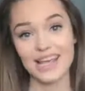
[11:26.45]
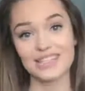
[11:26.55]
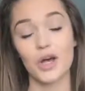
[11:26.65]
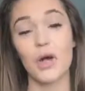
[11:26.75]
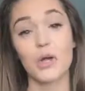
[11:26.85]

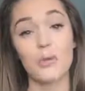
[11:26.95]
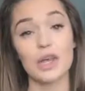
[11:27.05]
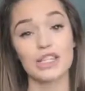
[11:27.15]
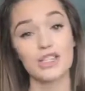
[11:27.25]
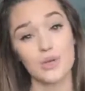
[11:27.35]
So I hope you
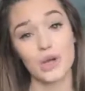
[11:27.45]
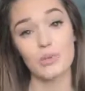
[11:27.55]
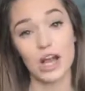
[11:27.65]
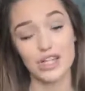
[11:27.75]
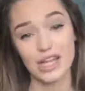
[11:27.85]
guys enjoyed
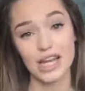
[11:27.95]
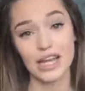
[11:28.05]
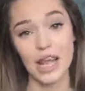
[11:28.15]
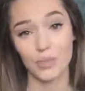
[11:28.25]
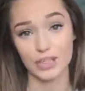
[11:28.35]
watching
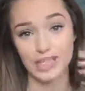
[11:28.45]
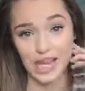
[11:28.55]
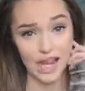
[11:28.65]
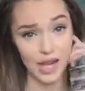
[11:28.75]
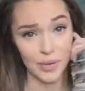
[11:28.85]
it, and once
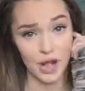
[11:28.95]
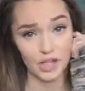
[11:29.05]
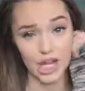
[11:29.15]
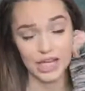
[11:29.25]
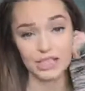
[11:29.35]
again I
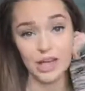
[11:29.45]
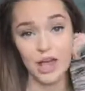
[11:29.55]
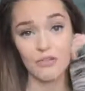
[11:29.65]
apologize